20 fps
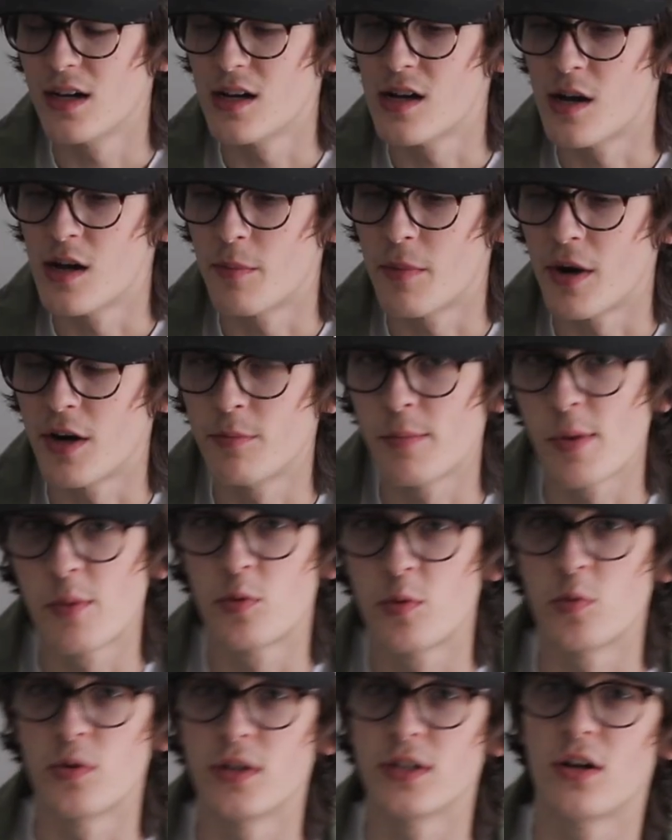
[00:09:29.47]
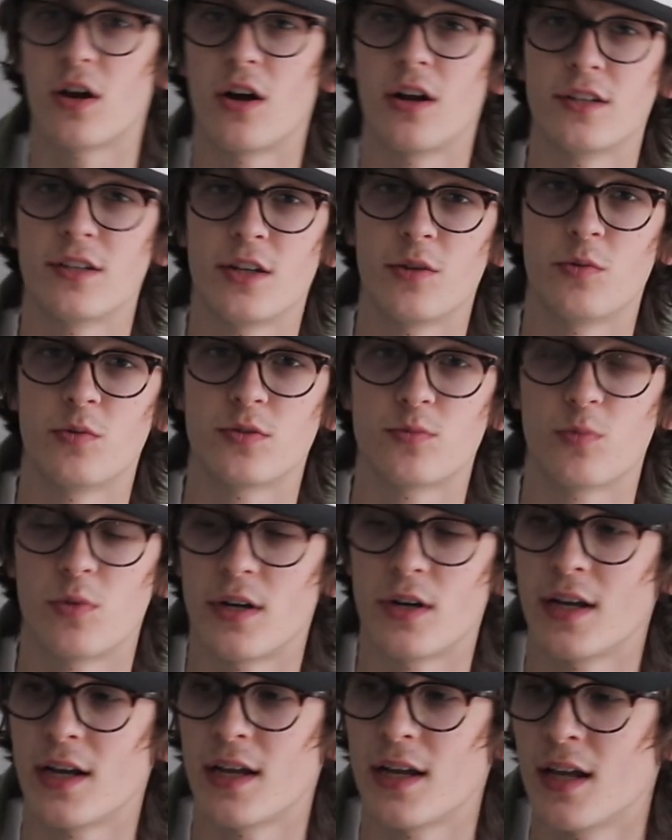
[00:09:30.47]
I remember when Kanye was
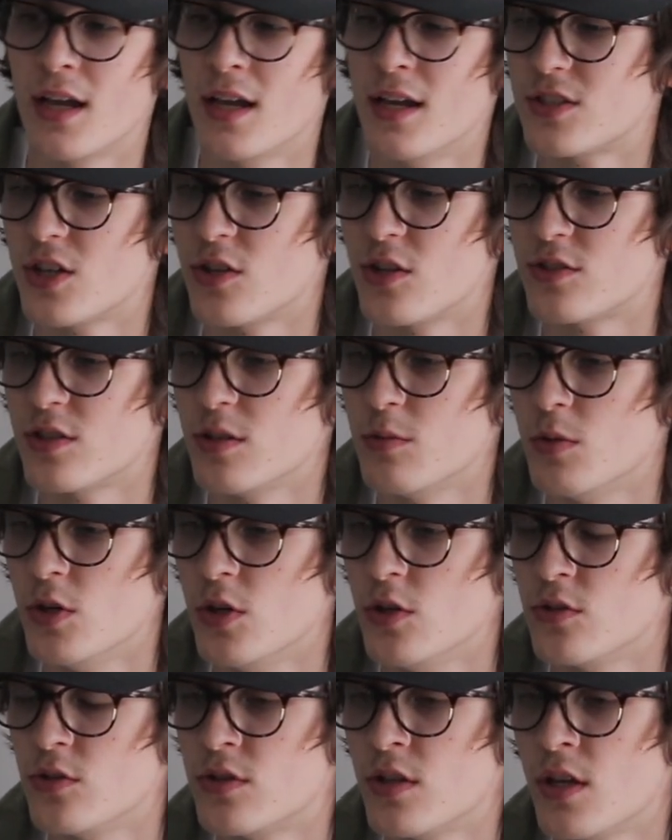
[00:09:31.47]
wearing Chelsea boots,